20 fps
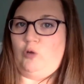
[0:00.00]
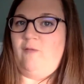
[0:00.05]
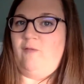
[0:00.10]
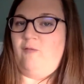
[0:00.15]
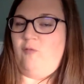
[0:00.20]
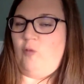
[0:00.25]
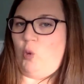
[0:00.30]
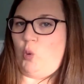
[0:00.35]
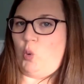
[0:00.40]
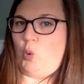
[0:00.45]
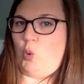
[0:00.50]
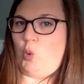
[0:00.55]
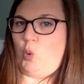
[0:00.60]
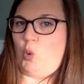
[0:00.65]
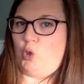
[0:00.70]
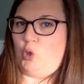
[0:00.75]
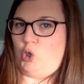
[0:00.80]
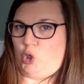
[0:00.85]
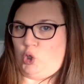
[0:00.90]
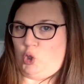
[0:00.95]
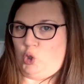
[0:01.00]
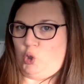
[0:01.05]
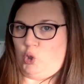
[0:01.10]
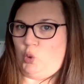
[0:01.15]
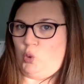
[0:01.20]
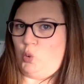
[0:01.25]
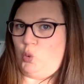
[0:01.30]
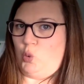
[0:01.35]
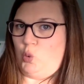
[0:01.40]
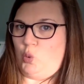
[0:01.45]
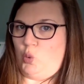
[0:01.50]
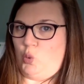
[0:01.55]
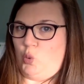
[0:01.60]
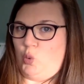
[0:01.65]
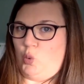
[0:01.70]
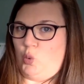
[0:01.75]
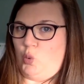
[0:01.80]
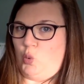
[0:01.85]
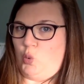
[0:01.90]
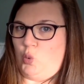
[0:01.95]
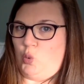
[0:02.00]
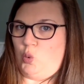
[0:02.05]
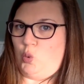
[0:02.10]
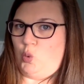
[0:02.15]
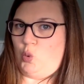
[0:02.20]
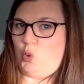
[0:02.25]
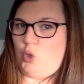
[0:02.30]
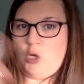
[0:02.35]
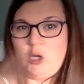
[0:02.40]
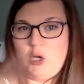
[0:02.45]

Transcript: for you.